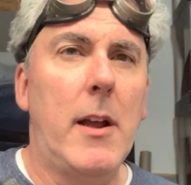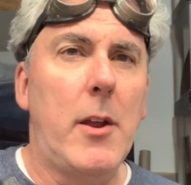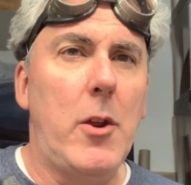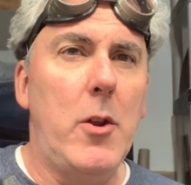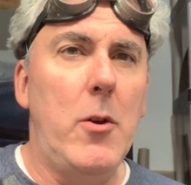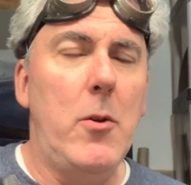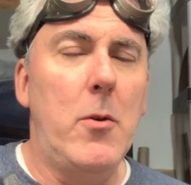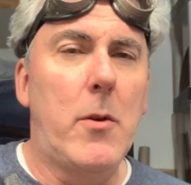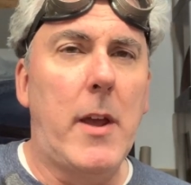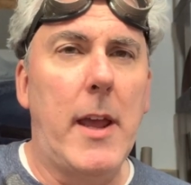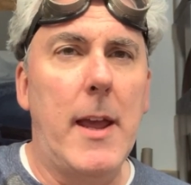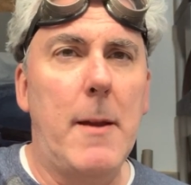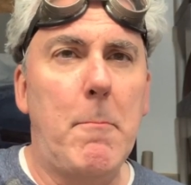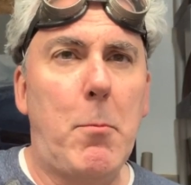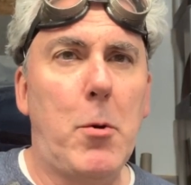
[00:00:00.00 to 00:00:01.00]
you
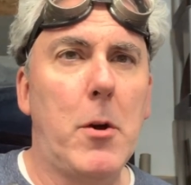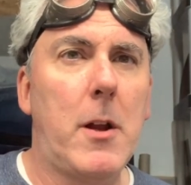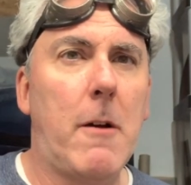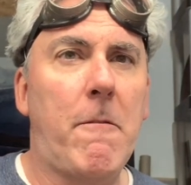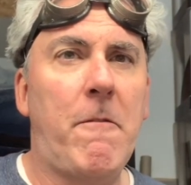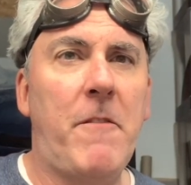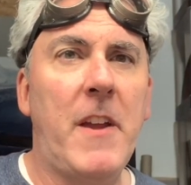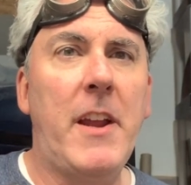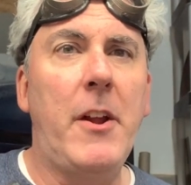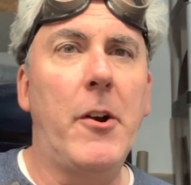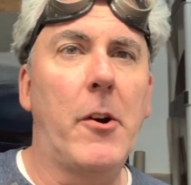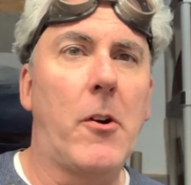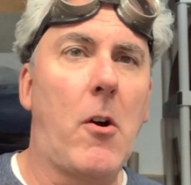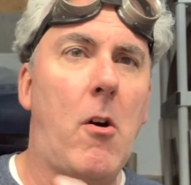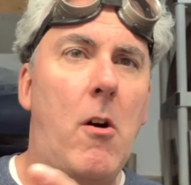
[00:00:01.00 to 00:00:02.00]
can put a figure